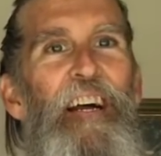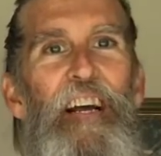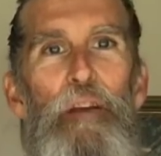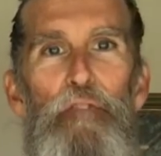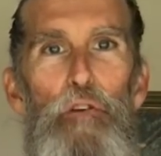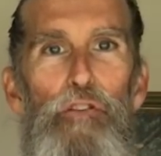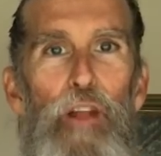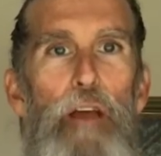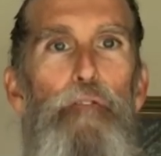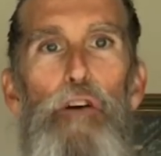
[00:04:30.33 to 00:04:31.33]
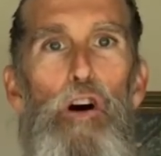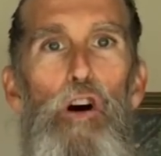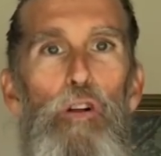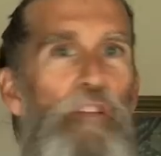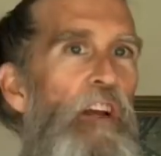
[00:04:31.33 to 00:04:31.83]
If you stay
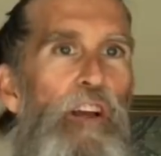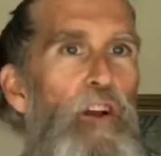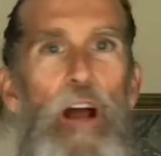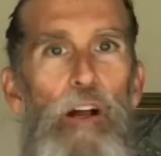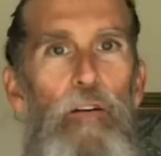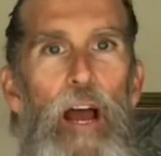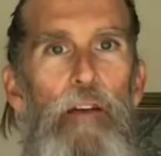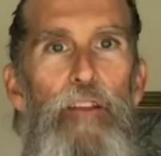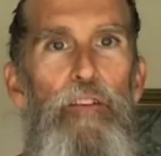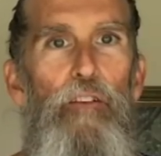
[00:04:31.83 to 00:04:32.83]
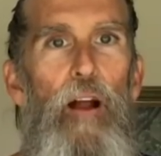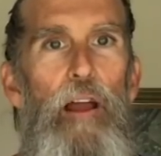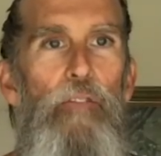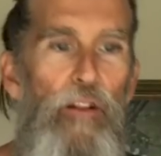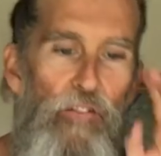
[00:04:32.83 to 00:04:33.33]
full, you're not going to have these
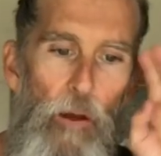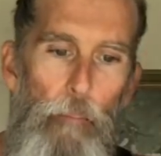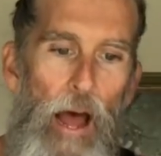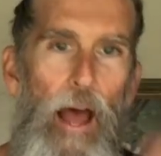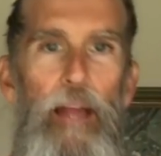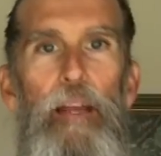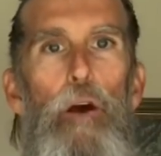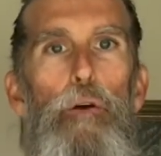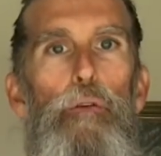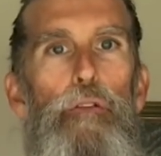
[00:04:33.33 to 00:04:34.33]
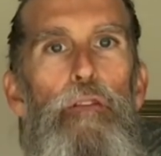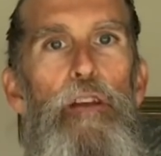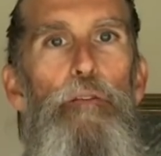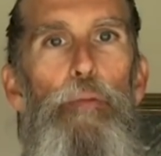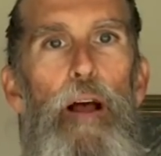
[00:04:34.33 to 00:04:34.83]
cravings. The mind goes to
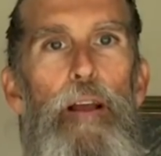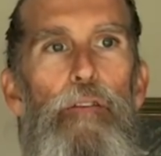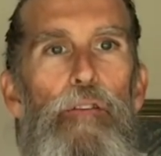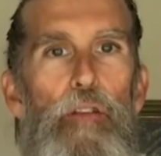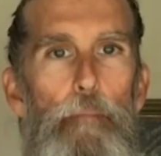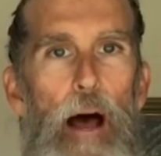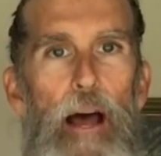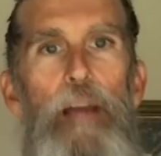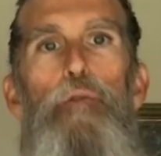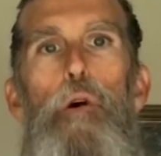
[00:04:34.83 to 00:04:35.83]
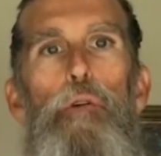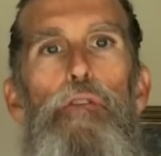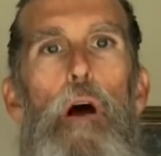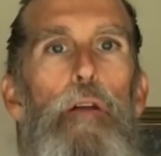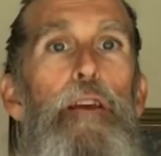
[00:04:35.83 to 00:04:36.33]
these places. The mind
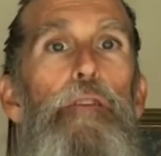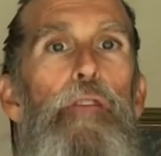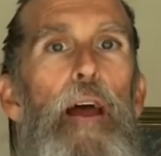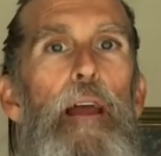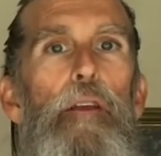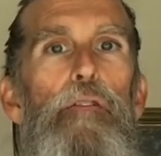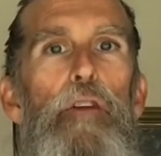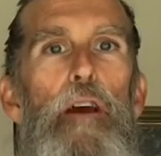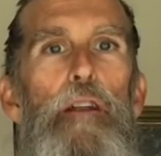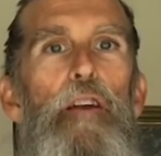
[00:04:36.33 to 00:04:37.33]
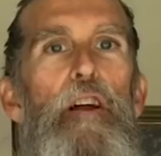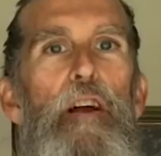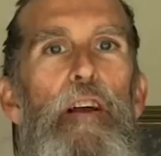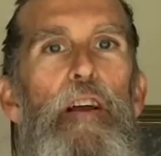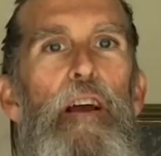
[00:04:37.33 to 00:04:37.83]
wants all these things that
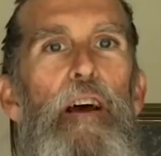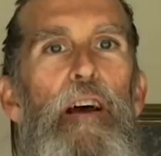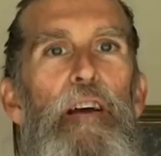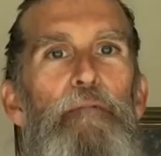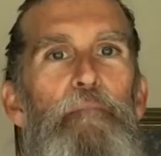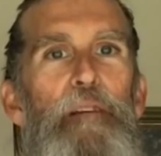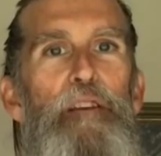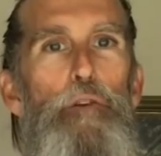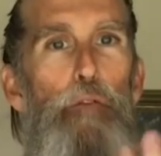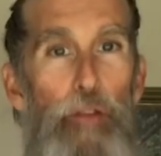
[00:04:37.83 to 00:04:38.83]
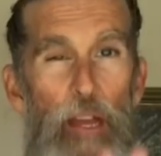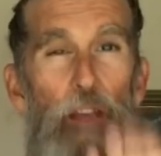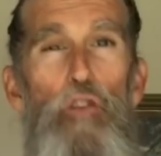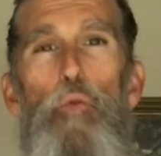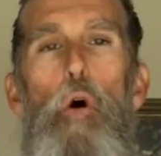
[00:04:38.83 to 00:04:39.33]
you
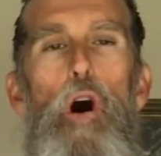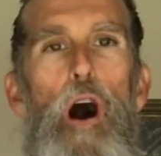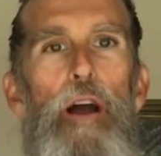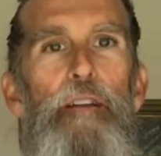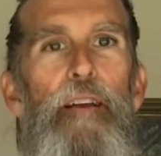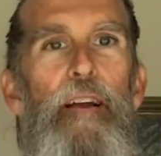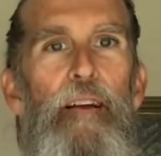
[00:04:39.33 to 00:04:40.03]
think you want,